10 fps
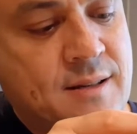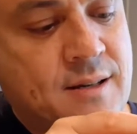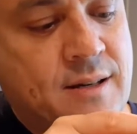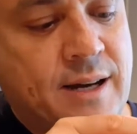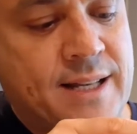
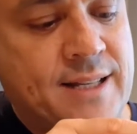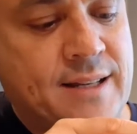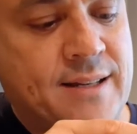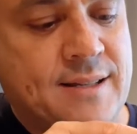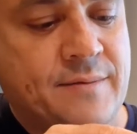
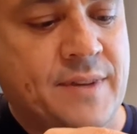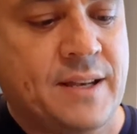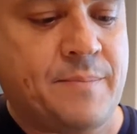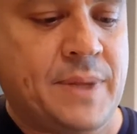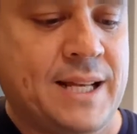Ideally
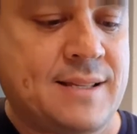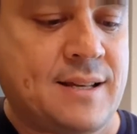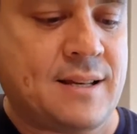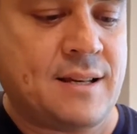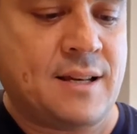something
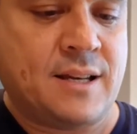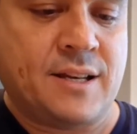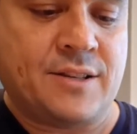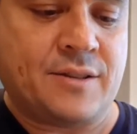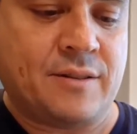plastic,
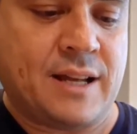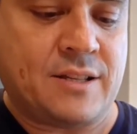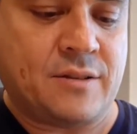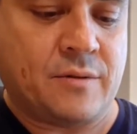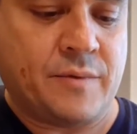so
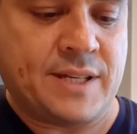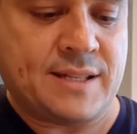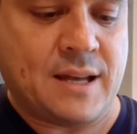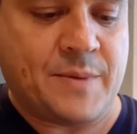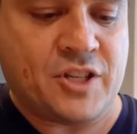that you don't
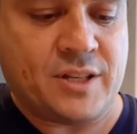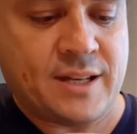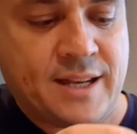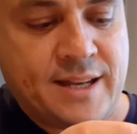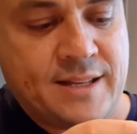risk damaging the
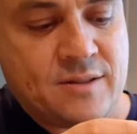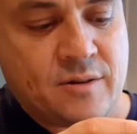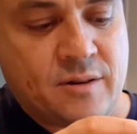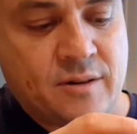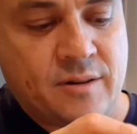case
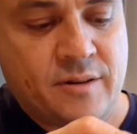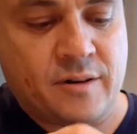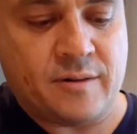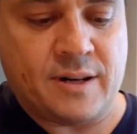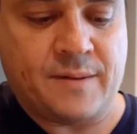or
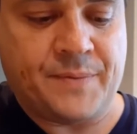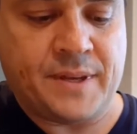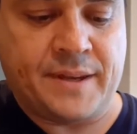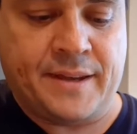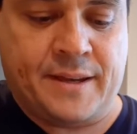
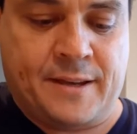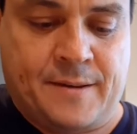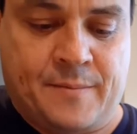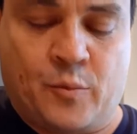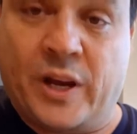
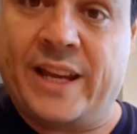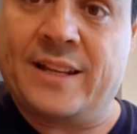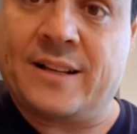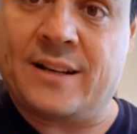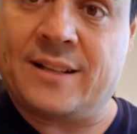
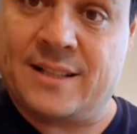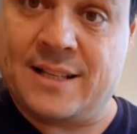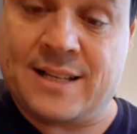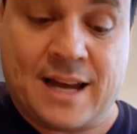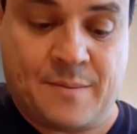breaking the
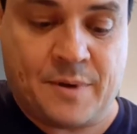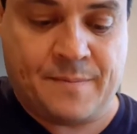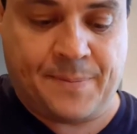tab.